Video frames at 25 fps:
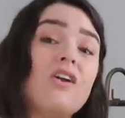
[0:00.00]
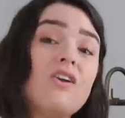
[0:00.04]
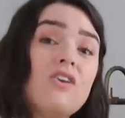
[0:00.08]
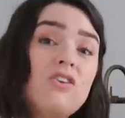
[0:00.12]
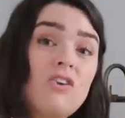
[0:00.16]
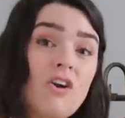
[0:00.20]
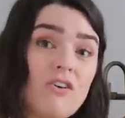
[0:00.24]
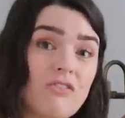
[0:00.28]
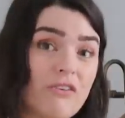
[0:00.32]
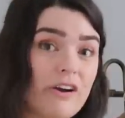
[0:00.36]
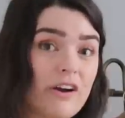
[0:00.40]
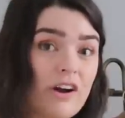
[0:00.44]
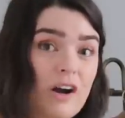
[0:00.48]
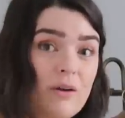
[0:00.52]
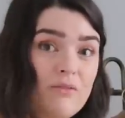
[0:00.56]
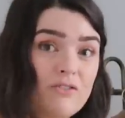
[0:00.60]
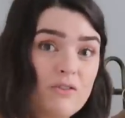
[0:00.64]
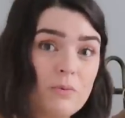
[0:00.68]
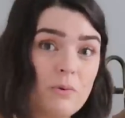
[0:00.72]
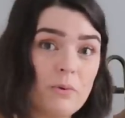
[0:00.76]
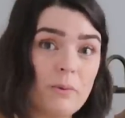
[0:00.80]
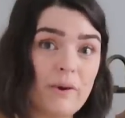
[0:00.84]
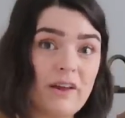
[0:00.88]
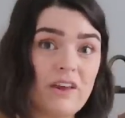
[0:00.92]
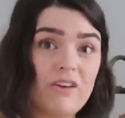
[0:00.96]
Not very
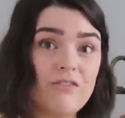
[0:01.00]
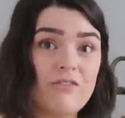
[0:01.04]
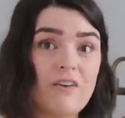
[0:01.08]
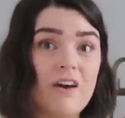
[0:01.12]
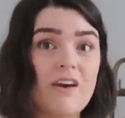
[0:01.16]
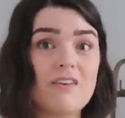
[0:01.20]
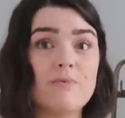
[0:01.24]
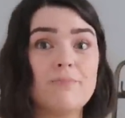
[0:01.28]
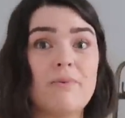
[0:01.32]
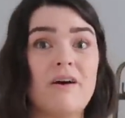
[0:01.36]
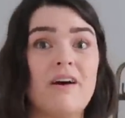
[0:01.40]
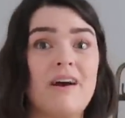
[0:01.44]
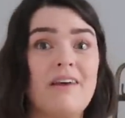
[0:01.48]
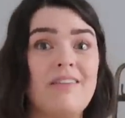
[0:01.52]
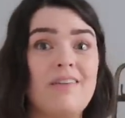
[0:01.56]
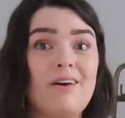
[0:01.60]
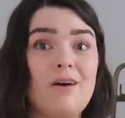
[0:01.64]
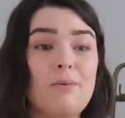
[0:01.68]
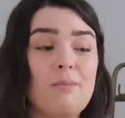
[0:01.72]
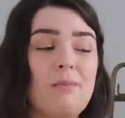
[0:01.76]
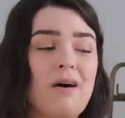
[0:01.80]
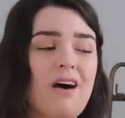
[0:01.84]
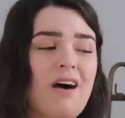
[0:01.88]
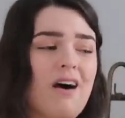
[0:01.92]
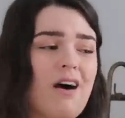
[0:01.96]
comfortable when you first buy
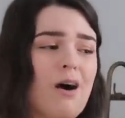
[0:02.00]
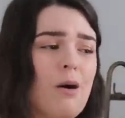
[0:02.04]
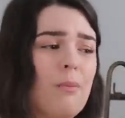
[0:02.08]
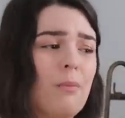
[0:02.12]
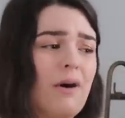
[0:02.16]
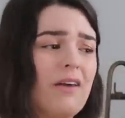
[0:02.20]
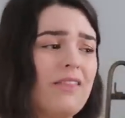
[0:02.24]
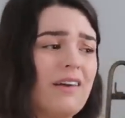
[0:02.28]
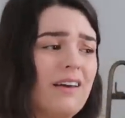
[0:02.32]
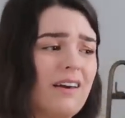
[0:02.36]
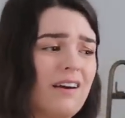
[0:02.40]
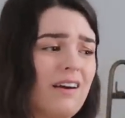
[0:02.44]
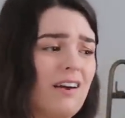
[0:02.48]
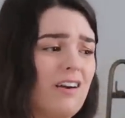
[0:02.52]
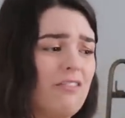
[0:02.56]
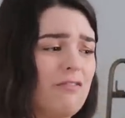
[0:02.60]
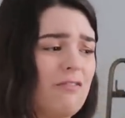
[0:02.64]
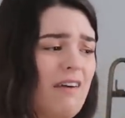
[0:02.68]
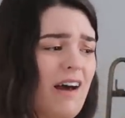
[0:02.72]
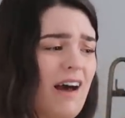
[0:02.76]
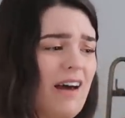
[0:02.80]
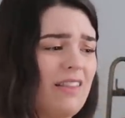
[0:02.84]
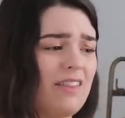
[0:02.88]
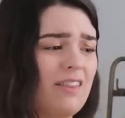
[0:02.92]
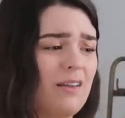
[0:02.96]
them. Um, I think
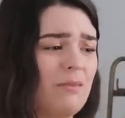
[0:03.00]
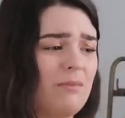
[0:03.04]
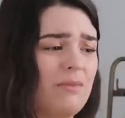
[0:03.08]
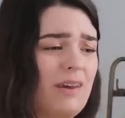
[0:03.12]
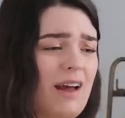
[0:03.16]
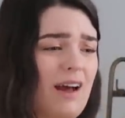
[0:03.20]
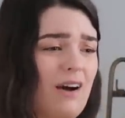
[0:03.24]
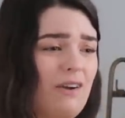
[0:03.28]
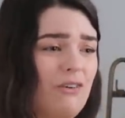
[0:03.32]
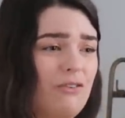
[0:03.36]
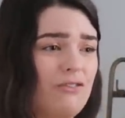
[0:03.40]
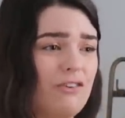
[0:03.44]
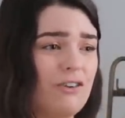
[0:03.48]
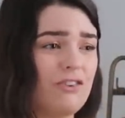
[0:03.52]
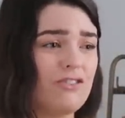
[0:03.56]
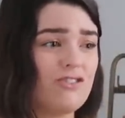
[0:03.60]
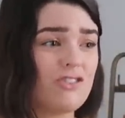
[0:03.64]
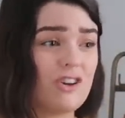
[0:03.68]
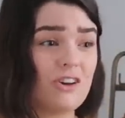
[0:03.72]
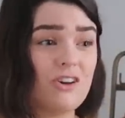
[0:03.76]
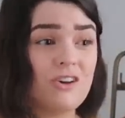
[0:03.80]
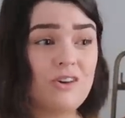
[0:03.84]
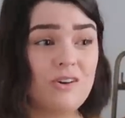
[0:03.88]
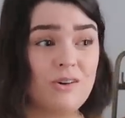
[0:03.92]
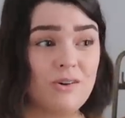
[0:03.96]
I've had them now for
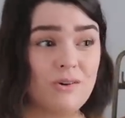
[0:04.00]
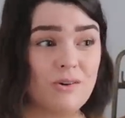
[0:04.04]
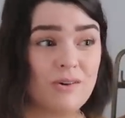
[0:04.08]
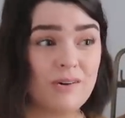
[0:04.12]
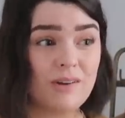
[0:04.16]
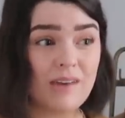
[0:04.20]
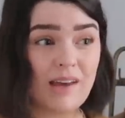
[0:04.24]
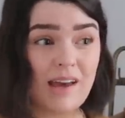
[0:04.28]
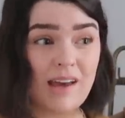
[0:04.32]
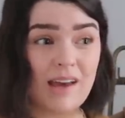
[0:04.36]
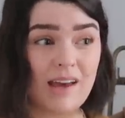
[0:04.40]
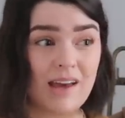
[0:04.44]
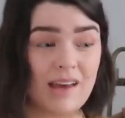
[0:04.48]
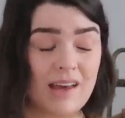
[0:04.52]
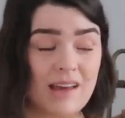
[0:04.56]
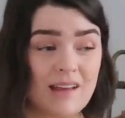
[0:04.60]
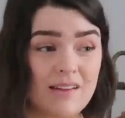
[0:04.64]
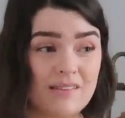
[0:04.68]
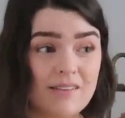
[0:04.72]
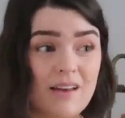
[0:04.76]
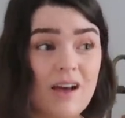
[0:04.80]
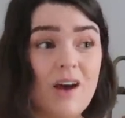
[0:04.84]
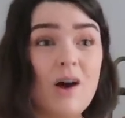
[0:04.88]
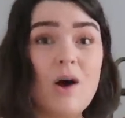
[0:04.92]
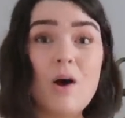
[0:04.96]
two
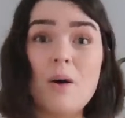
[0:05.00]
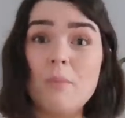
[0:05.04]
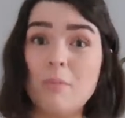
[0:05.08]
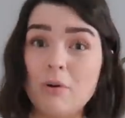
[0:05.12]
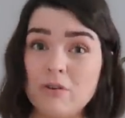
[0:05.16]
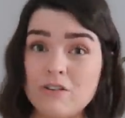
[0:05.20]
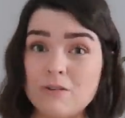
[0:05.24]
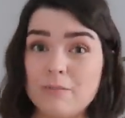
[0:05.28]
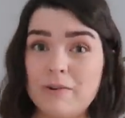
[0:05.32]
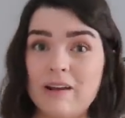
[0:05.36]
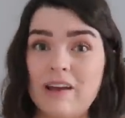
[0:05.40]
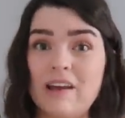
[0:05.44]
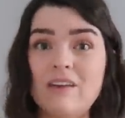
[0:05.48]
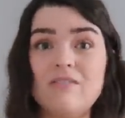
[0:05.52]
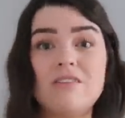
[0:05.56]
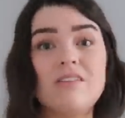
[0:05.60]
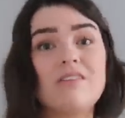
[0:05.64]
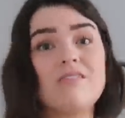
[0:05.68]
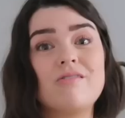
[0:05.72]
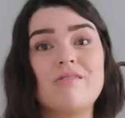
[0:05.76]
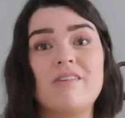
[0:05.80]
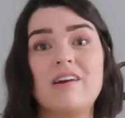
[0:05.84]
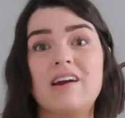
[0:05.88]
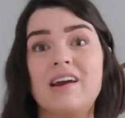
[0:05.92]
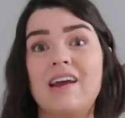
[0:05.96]
years possibly
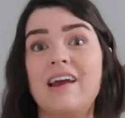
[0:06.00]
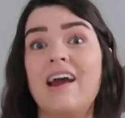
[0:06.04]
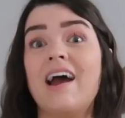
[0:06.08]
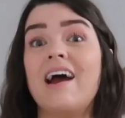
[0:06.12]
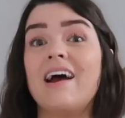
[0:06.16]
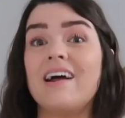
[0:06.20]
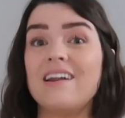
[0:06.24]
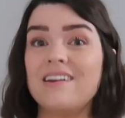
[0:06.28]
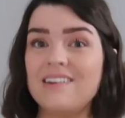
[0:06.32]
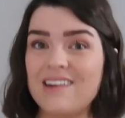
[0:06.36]
even three.